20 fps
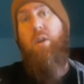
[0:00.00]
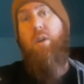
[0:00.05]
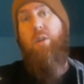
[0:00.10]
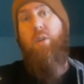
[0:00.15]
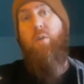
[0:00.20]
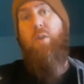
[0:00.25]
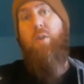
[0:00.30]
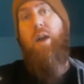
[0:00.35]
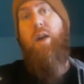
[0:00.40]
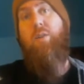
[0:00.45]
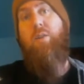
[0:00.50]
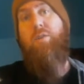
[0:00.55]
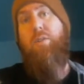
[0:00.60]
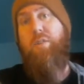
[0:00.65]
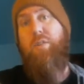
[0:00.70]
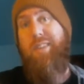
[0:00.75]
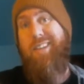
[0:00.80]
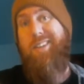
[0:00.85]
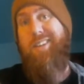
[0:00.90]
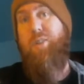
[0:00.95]
throughout
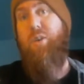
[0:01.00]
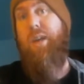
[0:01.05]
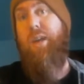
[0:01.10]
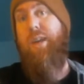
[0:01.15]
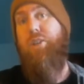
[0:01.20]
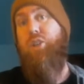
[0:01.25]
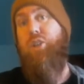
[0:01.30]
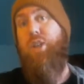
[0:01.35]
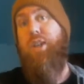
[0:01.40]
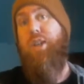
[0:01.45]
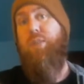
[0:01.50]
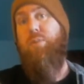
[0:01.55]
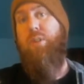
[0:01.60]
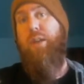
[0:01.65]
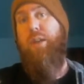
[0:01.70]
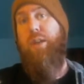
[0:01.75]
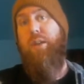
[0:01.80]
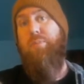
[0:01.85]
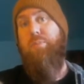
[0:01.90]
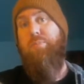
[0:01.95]
the Indo-Gangetic
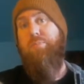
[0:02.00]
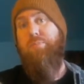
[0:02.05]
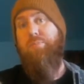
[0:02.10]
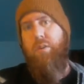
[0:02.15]
Plain.